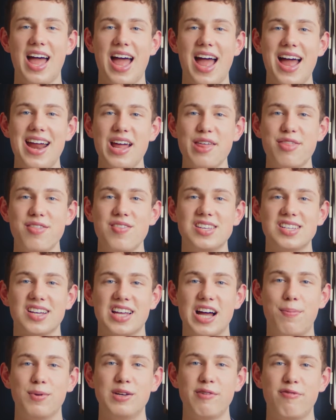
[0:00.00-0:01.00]
And I think there's a
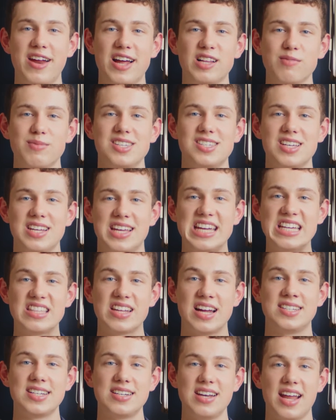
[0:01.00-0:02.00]
couple of different elements in here that
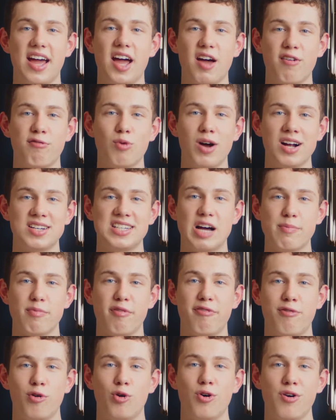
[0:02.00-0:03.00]
I didn't have worked out
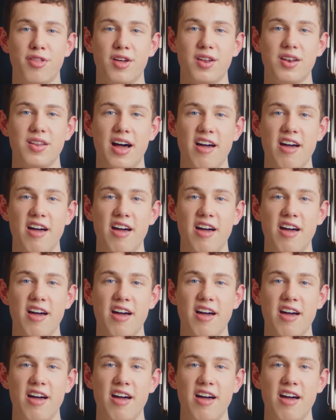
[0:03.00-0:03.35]
before that